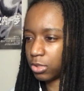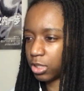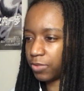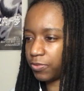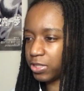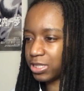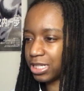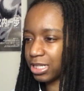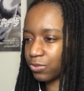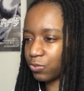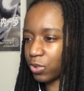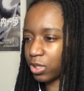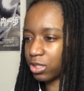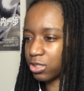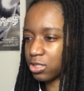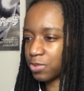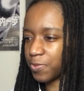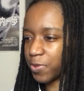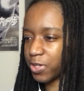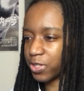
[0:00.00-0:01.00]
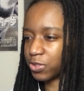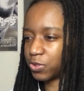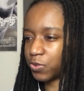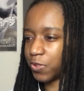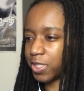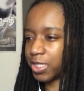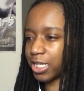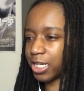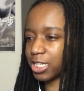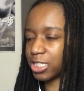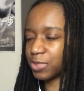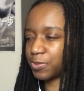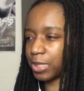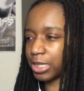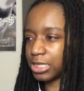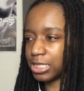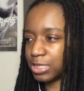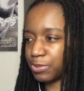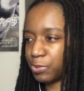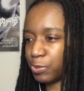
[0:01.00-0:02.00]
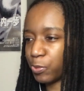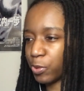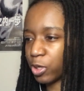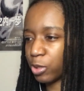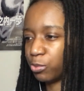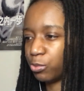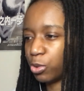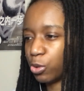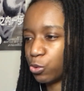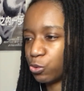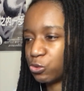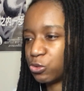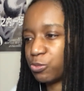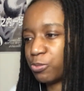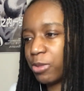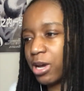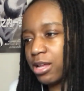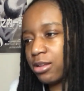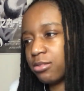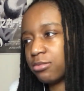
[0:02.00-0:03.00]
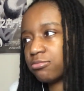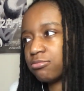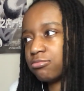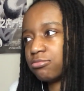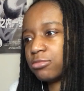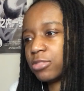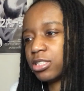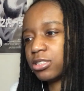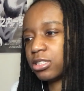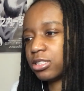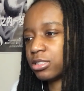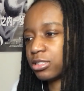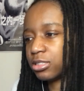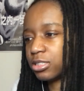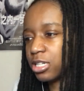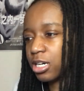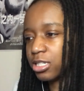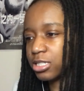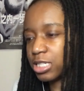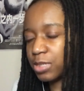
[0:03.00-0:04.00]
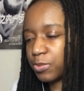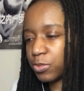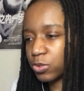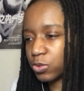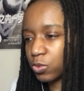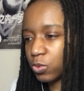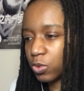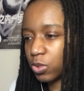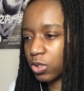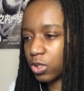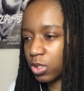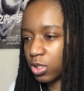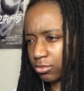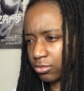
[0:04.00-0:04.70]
If he's like one of the smartest students, I'd expect him to be more composed, but this is a demon school.